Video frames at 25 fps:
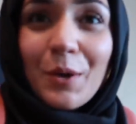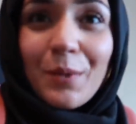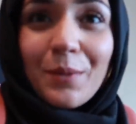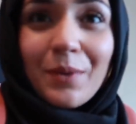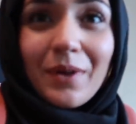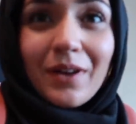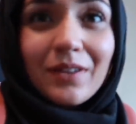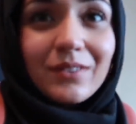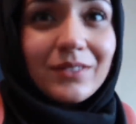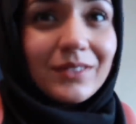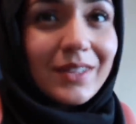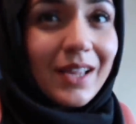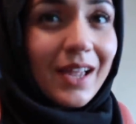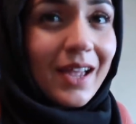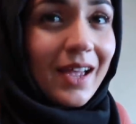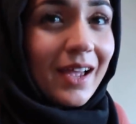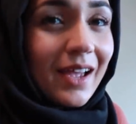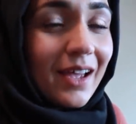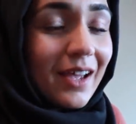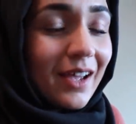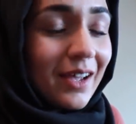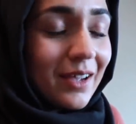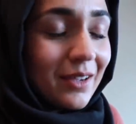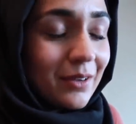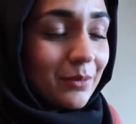oh well.
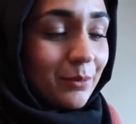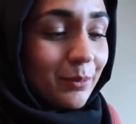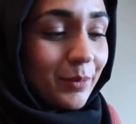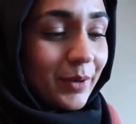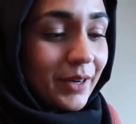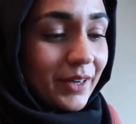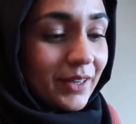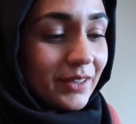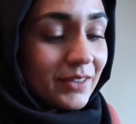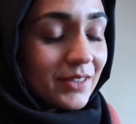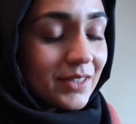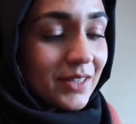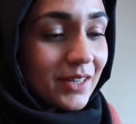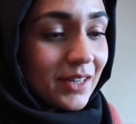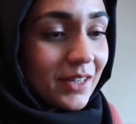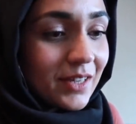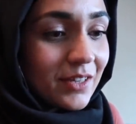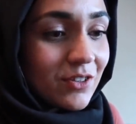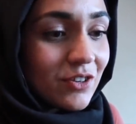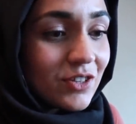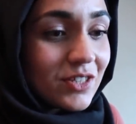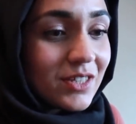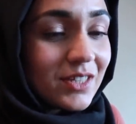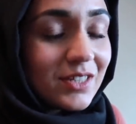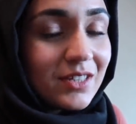Uh, but I
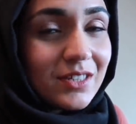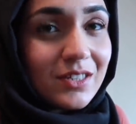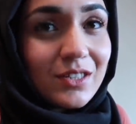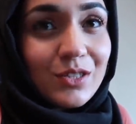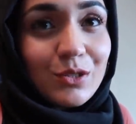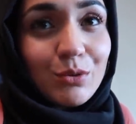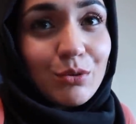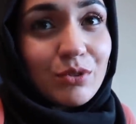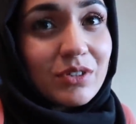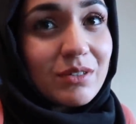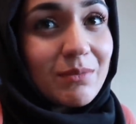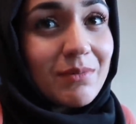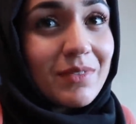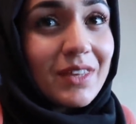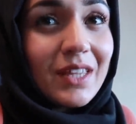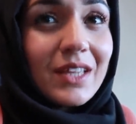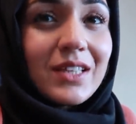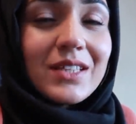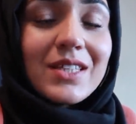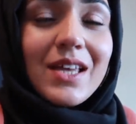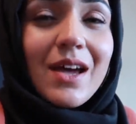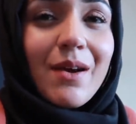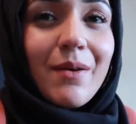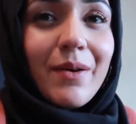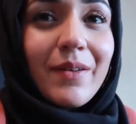just need to sort some
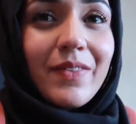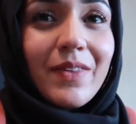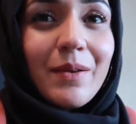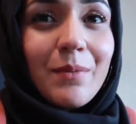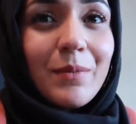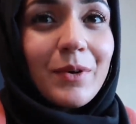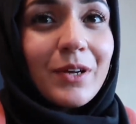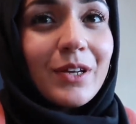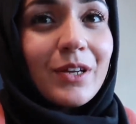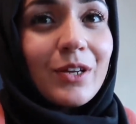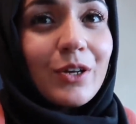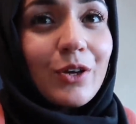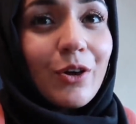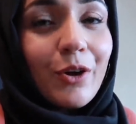things out and then we're gonna